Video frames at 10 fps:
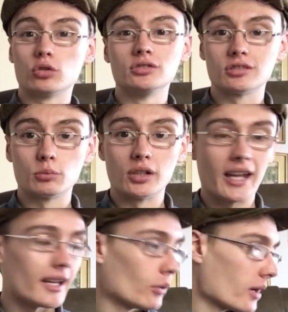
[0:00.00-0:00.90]
tons of money
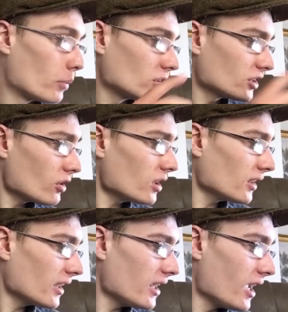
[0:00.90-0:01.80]
anyway, but
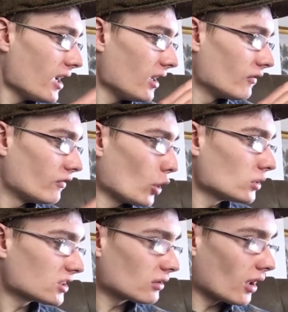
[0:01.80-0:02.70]
certainly
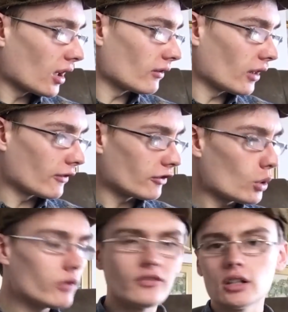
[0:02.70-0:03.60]
those uh,
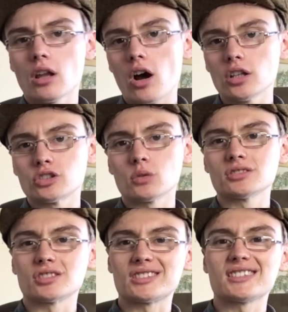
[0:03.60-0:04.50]
few of the larger
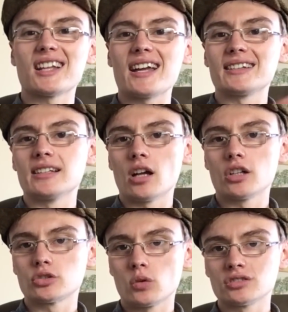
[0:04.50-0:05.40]
ones or slightly
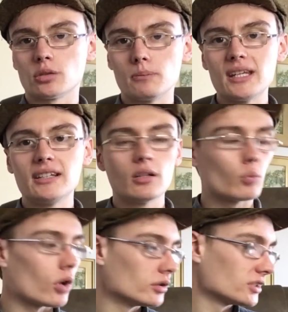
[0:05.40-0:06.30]
larger ones or
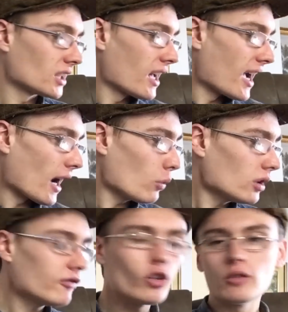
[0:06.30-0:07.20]
medium ones I would
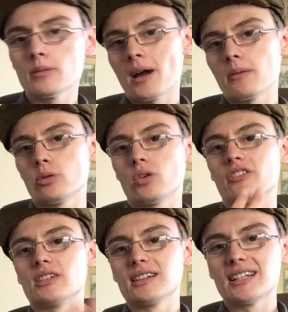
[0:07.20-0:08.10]
have thought they might be
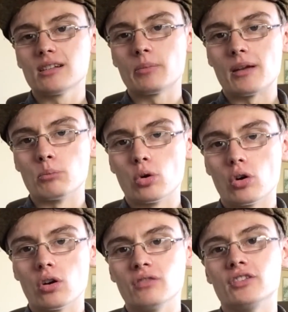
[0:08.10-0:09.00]
worth a little bit
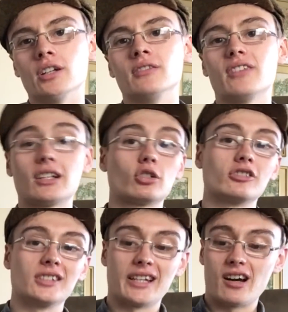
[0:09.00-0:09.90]
more than they
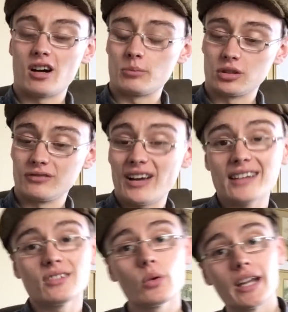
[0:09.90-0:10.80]
currently are, but
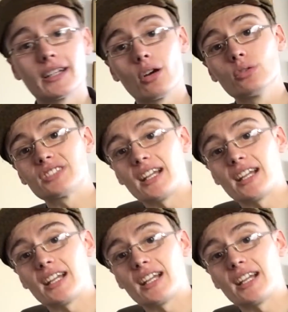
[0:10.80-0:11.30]
that's the way it goes